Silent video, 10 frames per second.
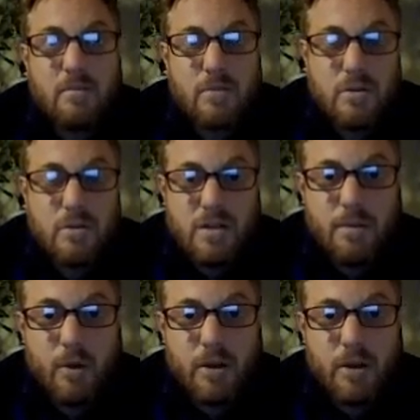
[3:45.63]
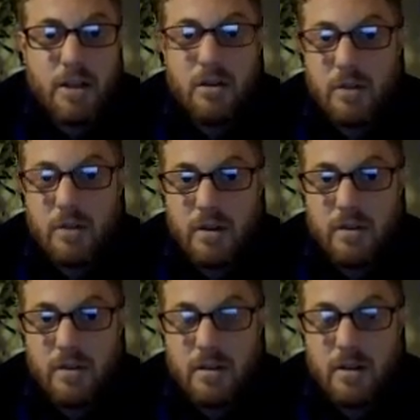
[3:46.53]
use their body or
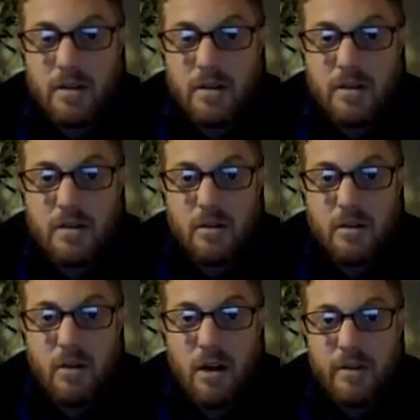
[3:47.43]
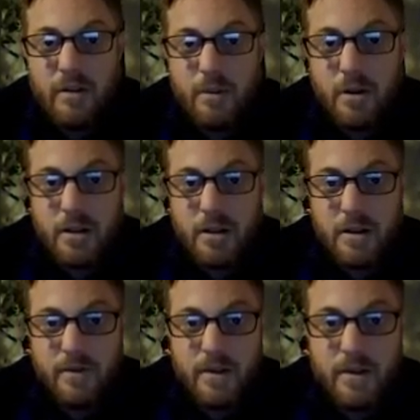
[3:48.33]
their lower half of their body, like their
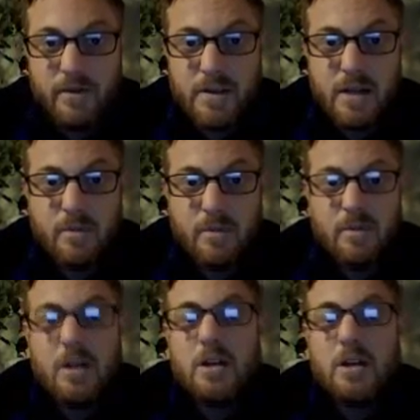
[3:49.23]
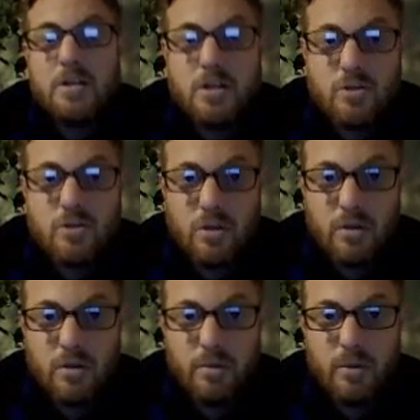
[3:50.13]
feet, for example, to control
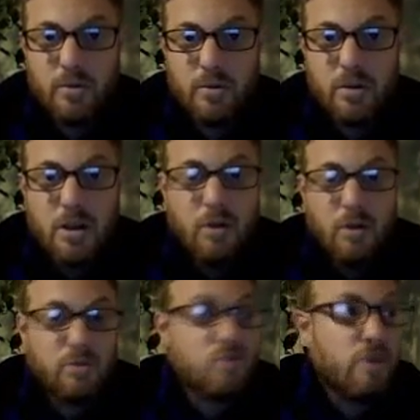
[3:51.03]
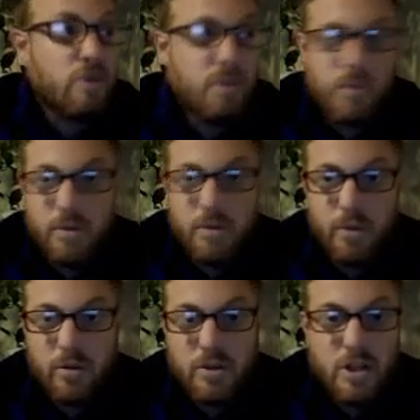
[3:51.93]
the ball or to dribble with the
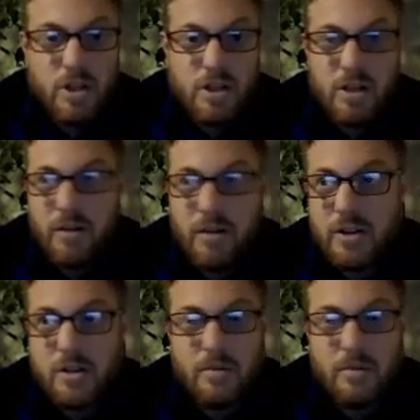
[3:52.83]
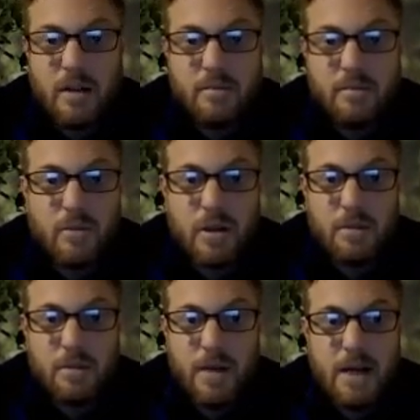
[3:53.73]
ball and change direction and look
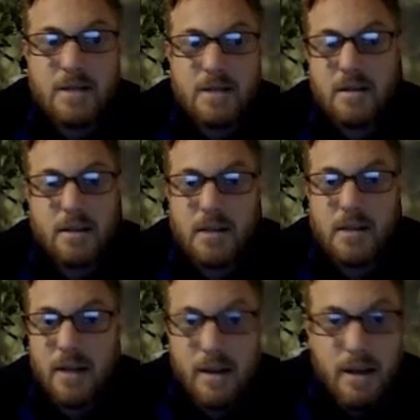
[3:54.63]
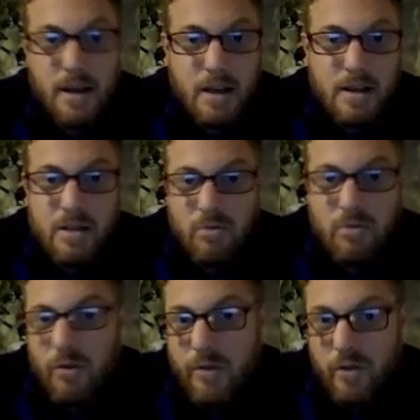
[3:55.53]
and pass and things like that. These are
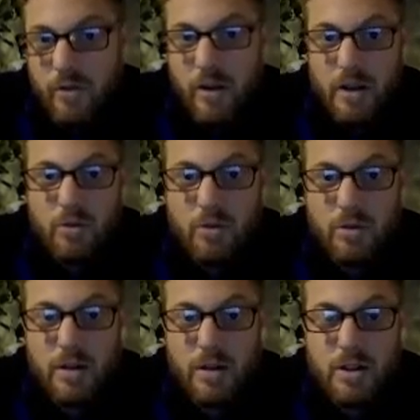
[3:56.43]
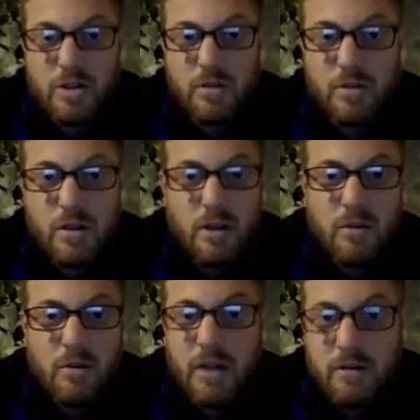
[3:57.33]
all foot-eye coordination.
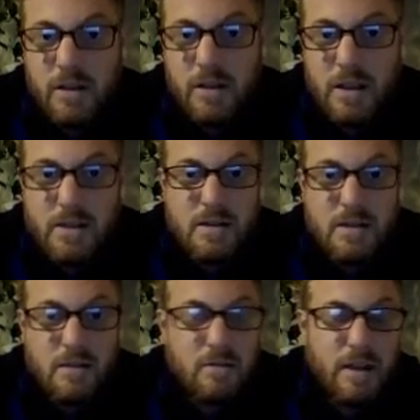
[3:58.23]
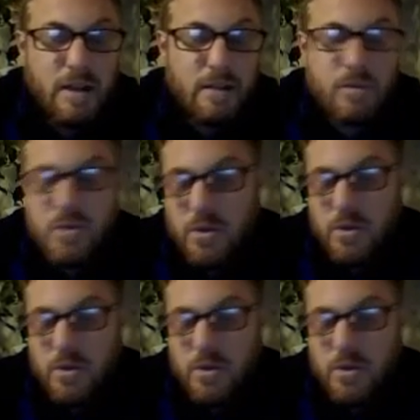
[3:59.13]
Without these, you'd end up losing the